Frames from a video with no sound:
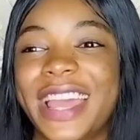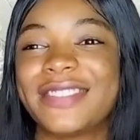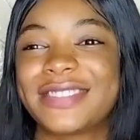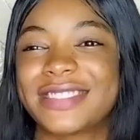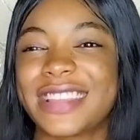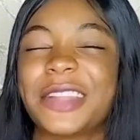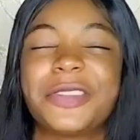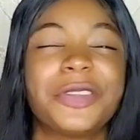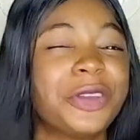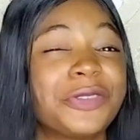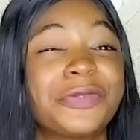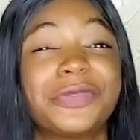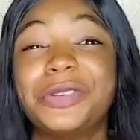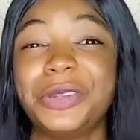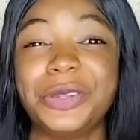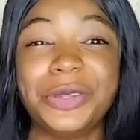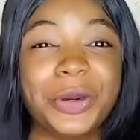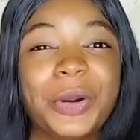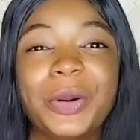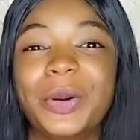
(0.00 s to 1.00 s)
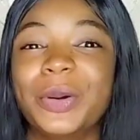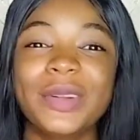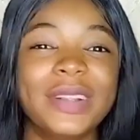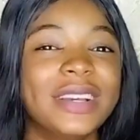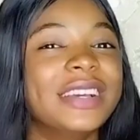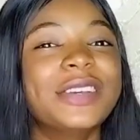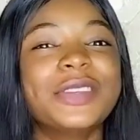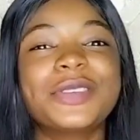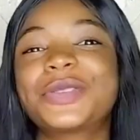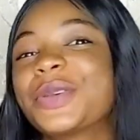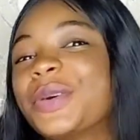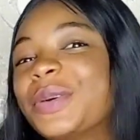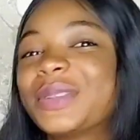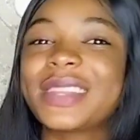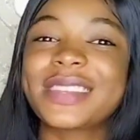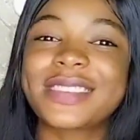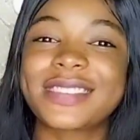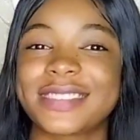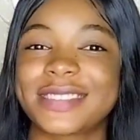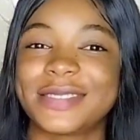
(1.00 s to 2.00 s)
don't even know. So this
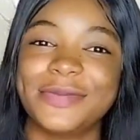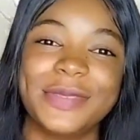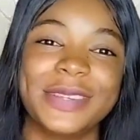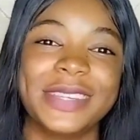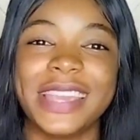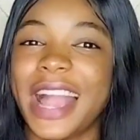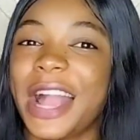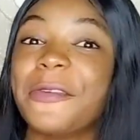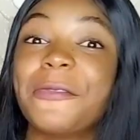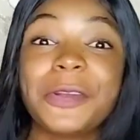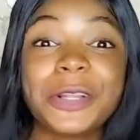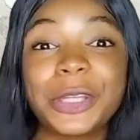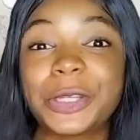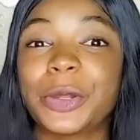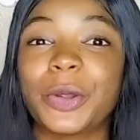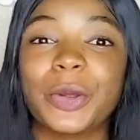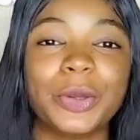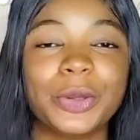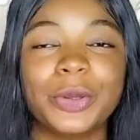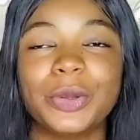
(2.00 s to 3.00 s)
is me. I really don't know.